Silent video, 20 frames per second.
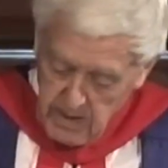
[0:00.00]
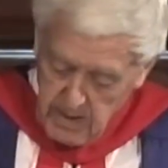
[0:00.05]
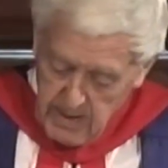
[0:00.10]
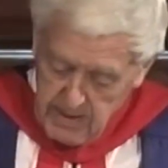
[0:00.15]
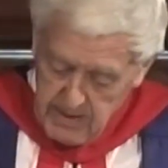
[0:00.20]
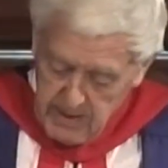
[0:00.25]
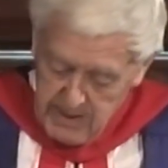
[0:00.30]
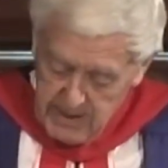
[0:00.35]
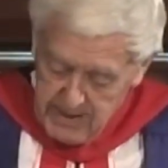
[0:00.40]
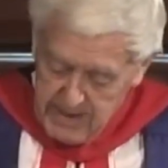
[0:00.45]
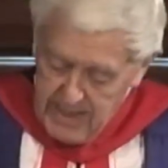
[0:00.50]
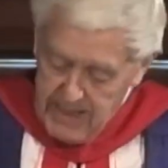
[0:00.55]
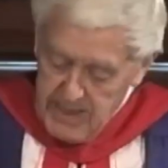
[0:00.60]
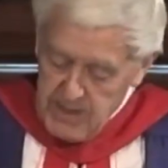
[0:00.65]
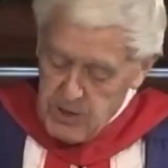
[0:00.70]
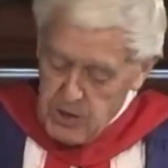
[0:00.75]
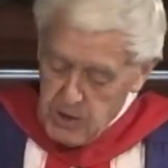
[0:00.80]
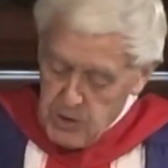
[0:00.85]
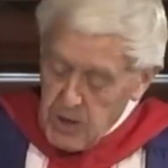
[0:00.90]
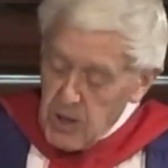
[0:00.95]
that
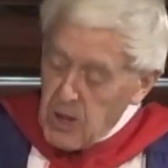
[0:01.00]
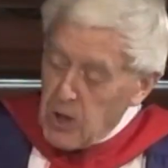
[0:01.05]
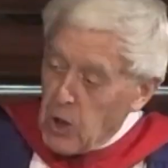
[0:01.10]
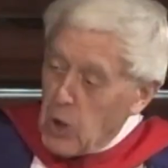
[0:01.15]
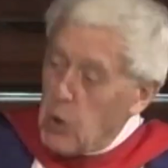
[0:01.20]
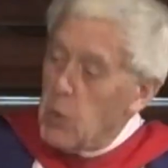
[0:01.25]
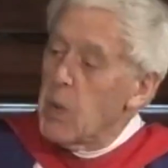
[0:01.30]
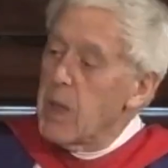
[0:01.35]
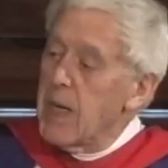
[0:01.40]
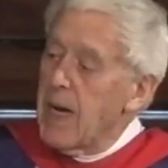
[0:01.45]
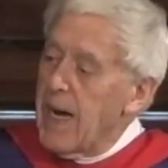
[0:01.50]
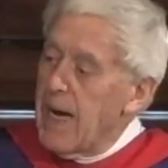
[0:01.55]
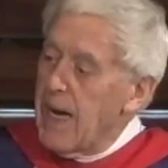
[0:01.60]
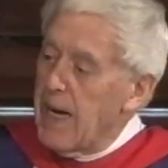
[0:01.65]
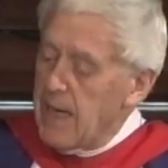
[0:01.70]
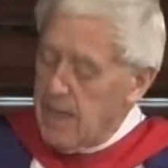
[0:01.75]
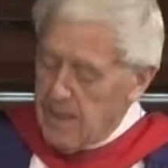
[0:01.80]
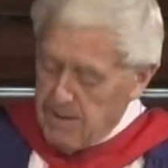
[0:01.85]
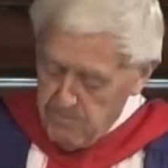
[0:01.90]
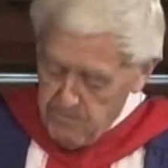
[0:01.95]
enhances who we
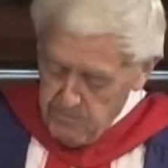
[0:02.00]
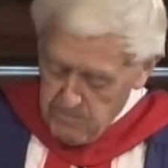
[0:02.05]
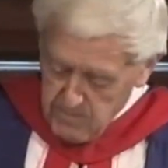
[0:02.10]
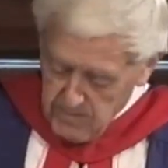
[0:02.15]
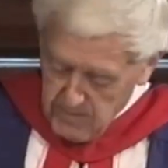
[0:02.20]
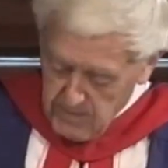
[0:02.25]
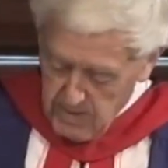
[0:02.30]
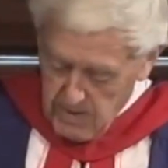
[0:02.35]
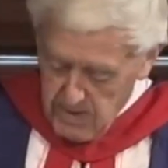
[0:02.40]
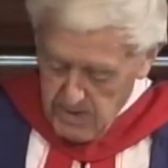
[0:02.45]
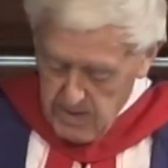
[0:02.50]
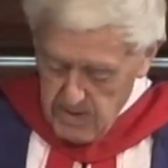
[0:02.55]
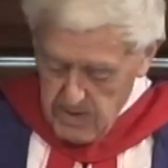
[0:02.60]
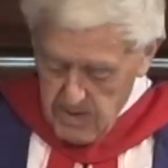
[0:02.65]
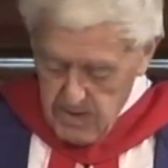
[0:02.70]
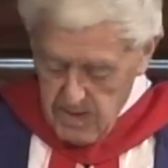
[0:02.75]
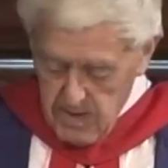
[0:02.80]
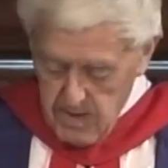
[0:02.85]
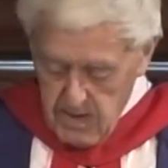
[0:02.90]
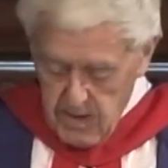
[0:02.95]
are
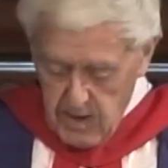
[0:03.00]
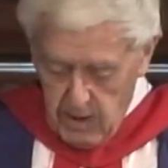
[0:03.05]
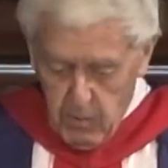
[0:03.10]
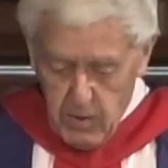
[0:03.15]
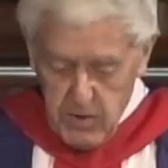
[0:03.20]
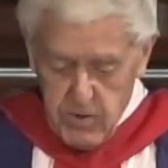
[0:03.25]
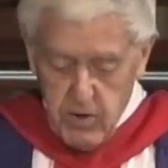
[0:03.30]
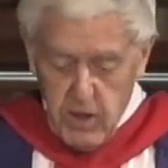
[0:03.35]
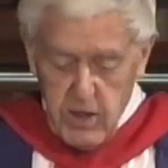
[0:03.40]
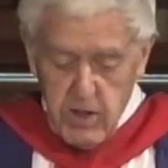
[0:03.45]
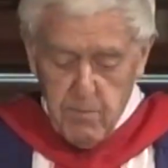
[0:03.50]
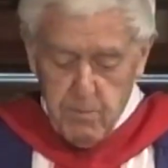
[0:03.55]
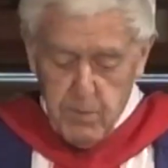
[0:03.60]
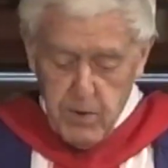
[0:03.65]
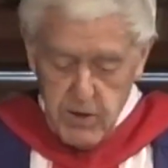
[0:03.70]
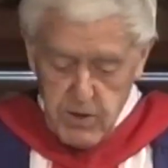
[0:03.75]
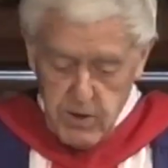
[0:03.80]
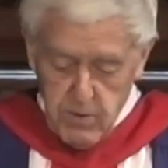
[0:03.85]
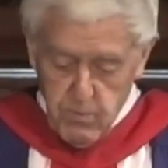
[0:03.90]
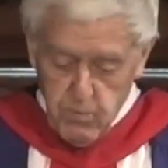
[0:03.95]
and what kind of
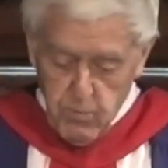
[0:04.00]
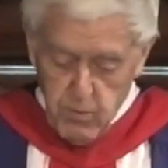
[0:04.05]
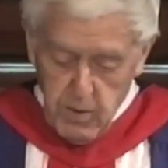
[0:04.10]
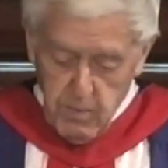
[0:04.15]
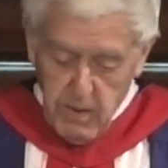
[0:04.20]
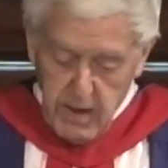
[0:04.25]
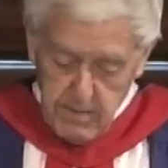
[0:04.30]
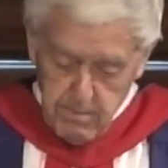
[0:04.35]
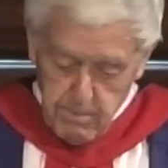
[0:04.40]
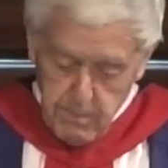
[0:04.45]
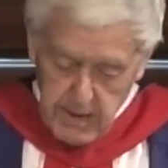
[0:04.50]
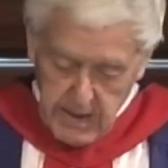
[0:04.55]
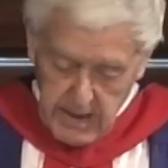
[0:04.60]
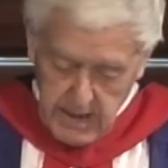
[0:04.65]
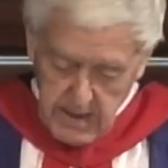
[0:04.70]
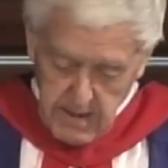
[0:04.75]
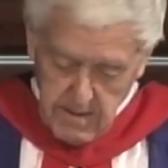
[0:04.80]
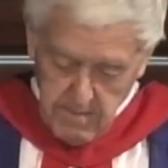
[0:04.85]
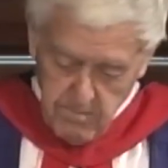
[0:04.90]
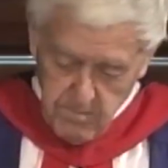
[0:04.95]
person we might
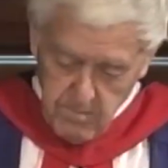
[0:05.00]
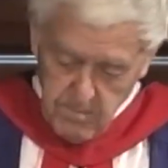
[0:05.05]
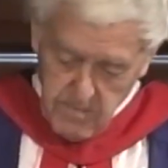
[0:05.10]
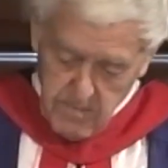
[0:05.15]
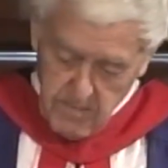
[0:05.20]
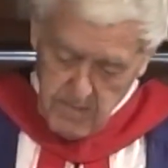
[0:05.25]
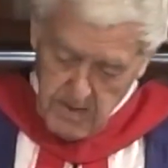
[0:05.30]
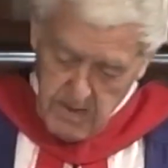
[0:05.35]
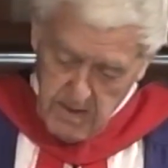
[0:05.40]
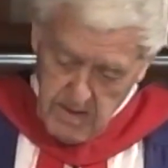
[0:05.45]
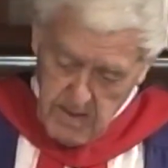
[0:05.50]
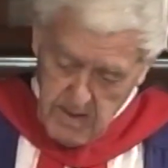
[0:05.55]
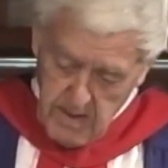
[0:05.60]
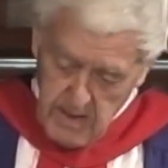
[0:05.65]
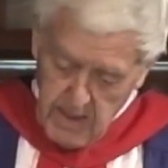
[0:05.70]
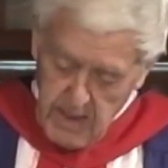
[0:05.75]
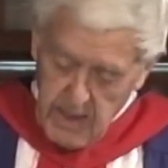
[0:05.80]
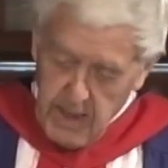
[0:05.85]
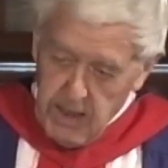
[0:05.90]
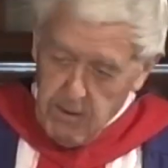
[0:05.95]
be.
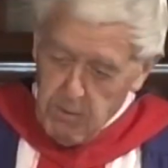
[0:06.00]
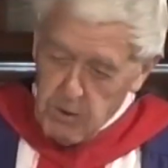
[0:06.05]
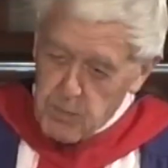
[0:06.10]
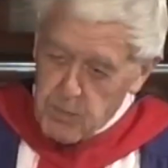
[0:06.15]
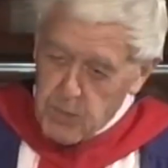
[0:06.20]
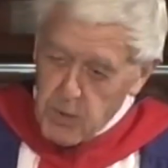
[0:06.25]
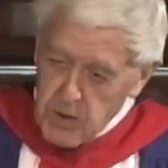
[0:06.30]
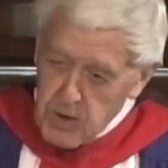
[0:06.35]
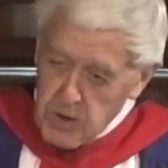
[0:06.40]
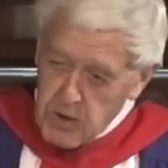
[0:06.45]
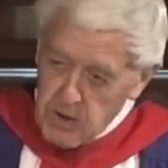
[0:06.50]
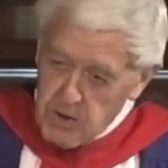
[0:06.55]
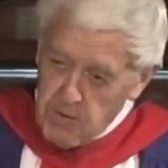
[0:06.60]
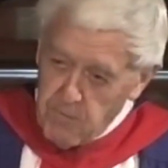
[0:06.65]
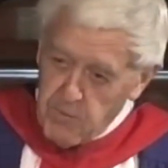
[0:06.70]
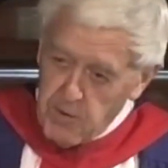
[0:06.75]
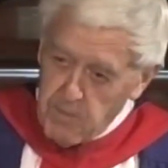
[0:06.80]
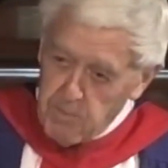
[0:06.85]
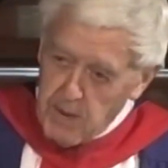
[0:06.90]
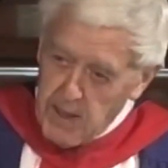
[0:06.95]
He was pointing to
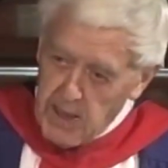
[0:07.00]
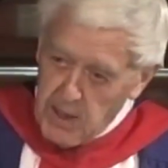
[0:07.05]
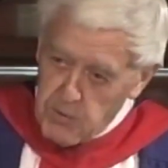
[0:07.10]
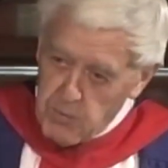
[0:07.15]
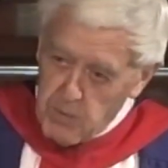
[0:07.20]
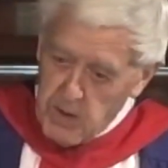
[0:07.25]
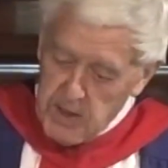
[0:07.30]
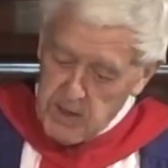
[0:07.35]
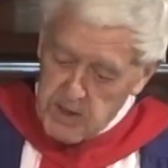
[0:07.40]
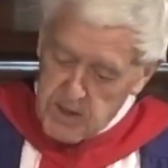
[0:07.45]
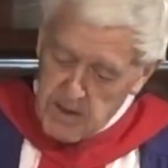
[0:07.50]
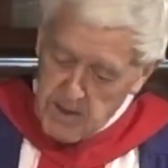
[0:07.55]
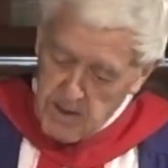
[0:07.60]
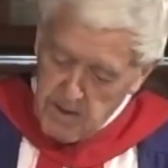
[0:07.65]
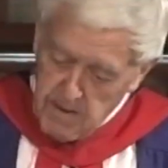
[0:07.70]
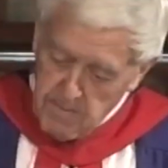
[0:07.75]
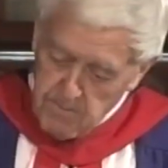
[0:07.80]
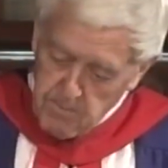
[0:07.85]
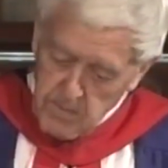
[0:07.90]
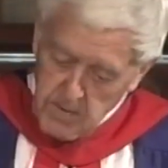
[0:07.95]
different pathways
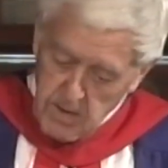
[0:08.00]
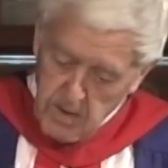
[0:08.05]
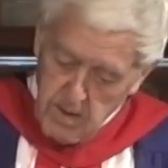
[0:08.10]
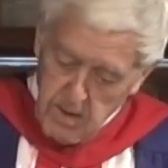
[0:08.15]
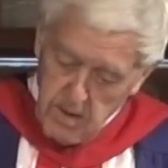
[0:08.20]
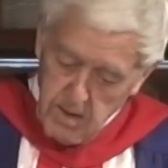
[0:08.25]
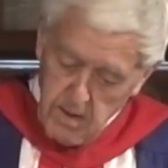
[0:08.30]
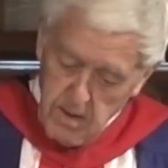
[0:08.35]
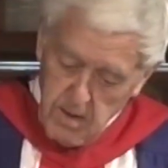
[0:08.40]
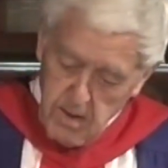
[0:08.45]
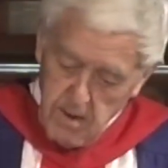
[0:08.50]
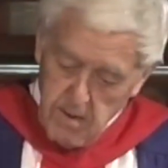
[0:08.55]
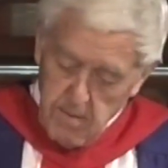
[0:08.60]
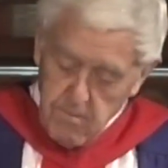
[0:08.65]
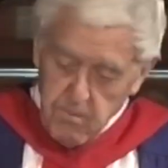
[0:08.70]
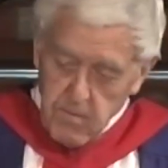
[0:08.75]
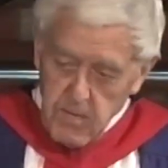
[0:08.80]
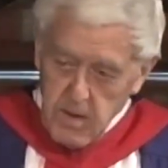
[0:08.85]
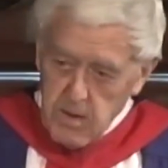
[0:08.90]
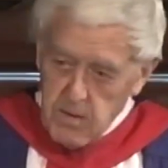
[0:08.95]

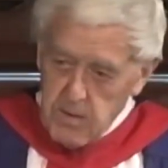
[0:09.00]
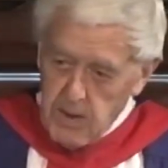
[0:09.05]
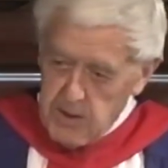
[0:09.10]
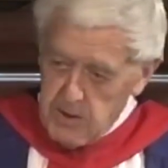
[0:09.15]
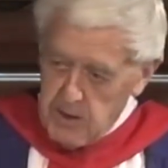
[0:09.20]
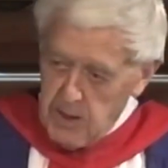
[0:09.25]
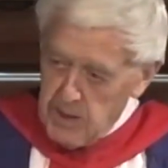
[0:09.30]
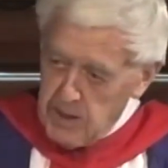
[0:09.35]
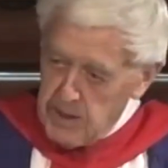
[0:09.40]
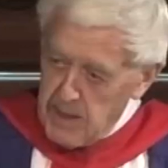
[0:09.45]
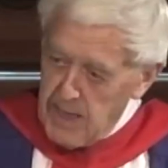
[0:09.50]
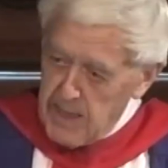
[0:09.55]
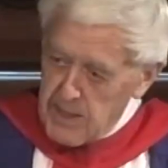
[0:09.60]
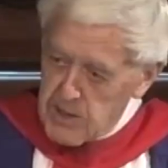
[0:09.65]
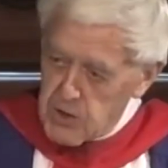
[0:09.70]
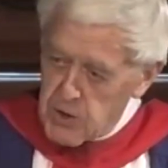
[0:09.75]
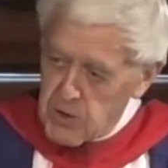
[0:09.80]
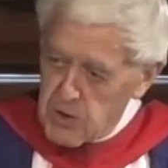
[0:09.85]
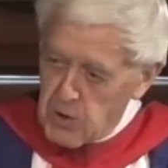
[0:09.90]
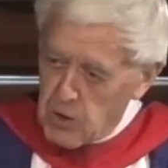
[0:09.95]
that can
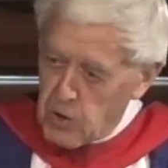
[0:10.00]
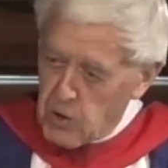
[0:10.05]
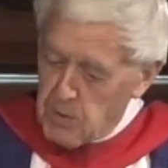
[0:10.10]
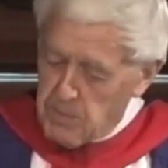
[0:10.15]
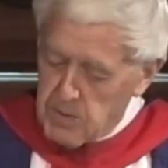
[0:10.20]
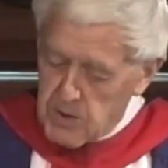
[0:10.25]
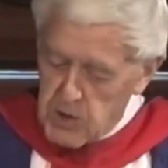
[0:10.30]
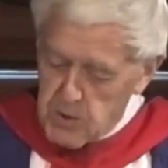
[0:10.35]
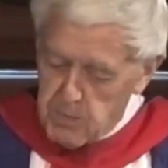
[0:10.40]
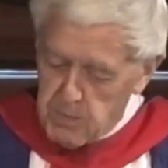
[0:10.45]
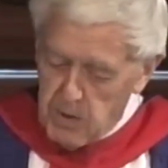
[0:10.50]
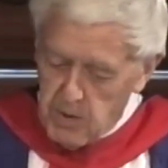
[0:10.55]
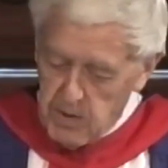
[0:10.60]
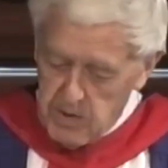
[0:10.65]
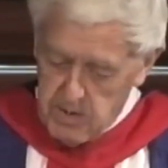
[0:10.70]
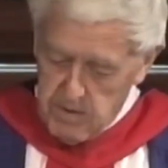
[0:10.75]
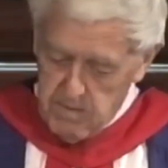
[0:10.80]
enhance the human spirit.